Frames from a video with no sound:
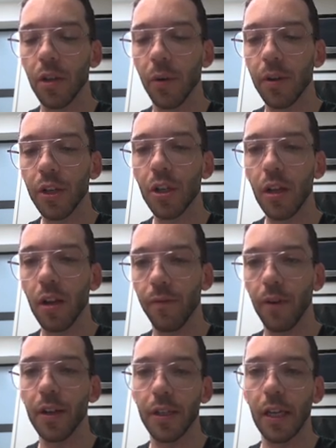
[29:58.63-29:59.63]
So initially you're
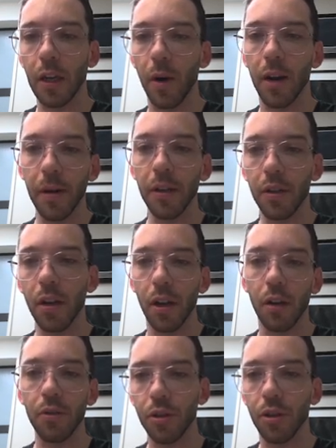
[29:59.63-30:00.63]
freezing it quite a bit, you
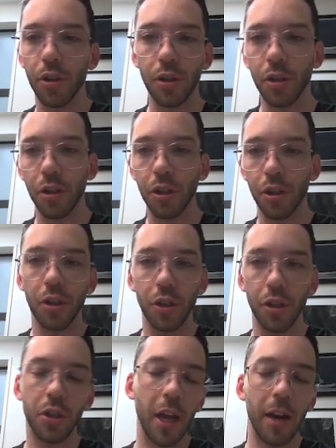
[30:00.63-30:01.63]
know,
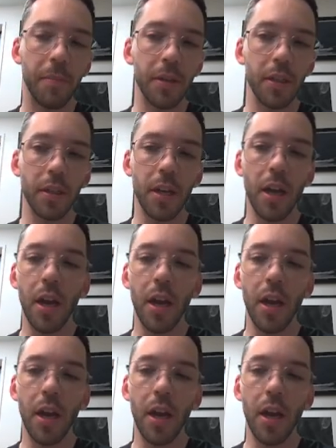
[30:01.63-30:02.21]
kind of business.